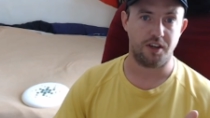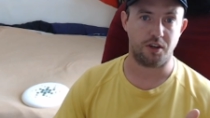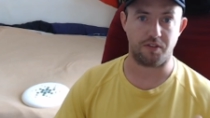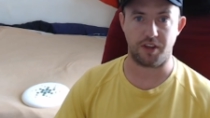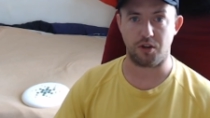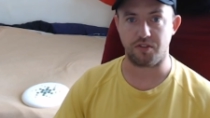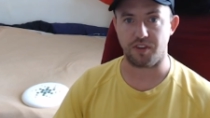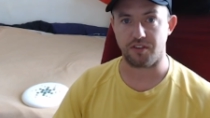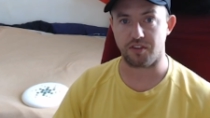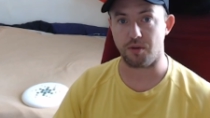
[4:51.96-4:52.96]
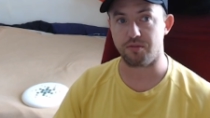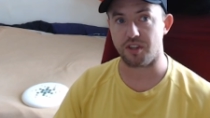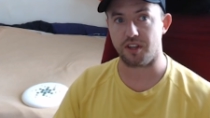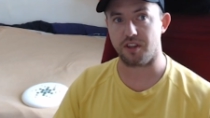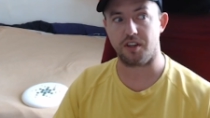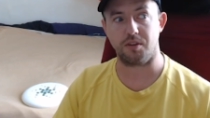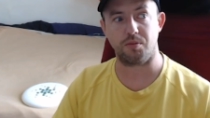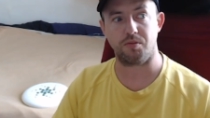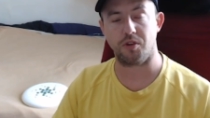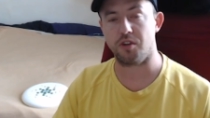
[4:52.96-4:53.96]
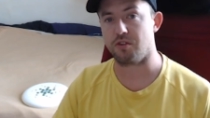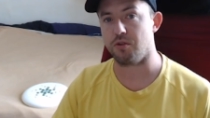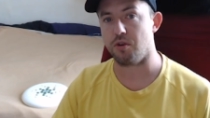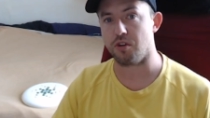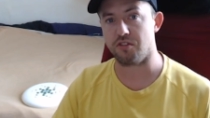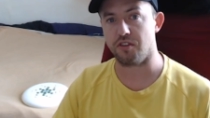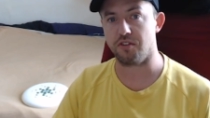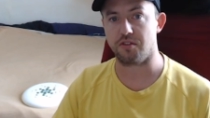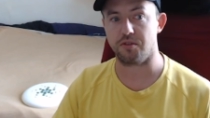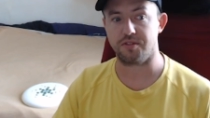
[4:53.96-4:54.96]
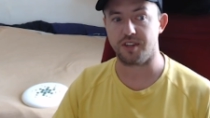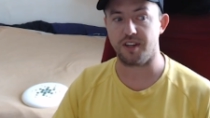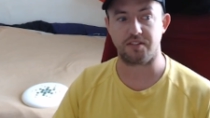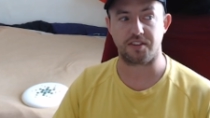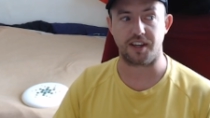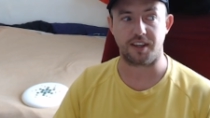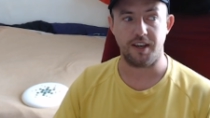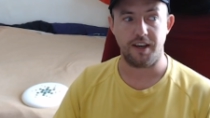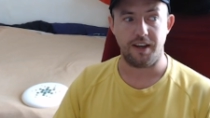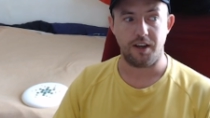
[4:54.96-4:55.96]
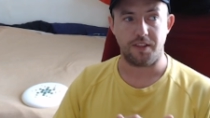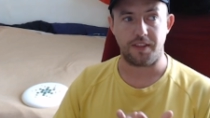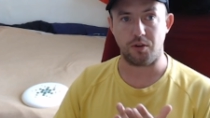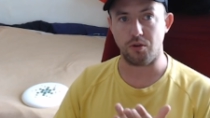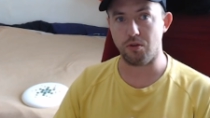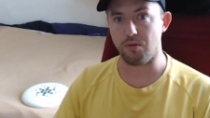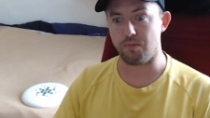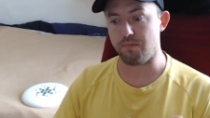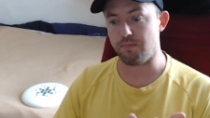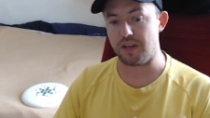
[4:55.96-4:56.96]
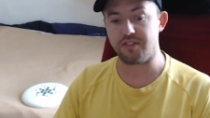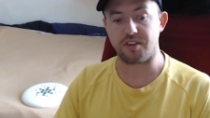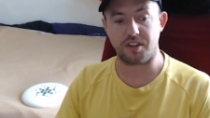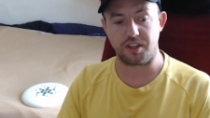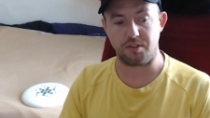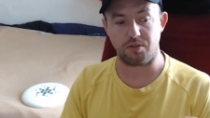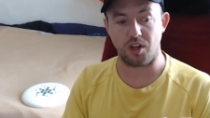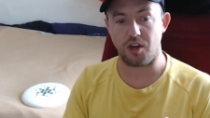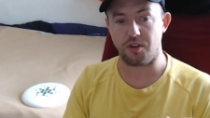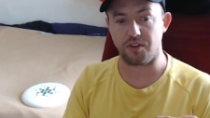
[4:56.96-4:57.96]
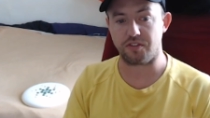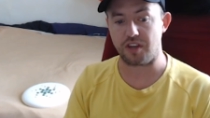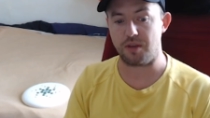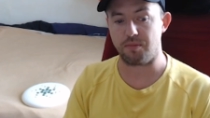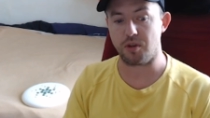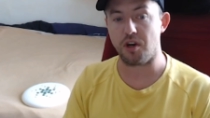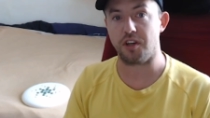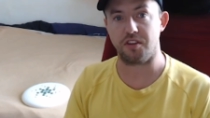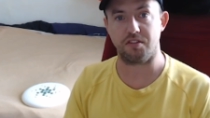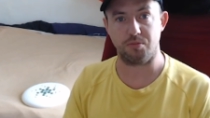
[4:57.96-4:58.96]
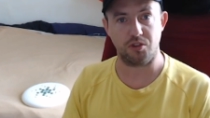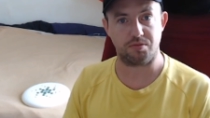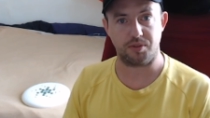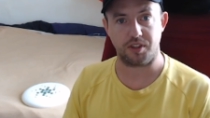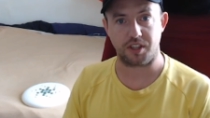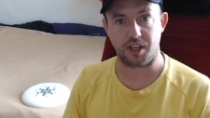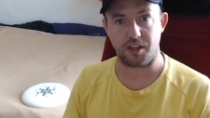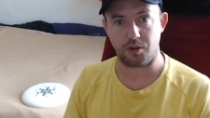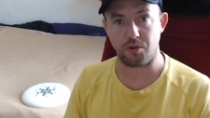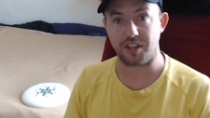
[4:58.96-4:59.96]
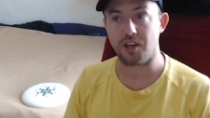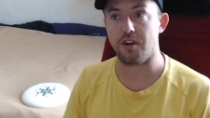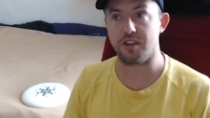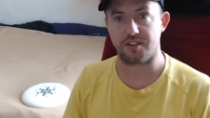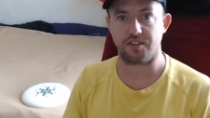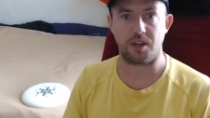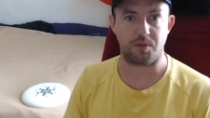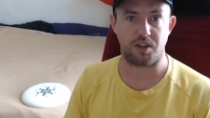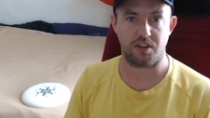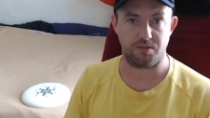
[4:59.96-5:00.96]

of that offense. And I'm saying that vertical, horizontal, side stack they all basically rely on the same kind of movement, okay? They all encourage the same kind of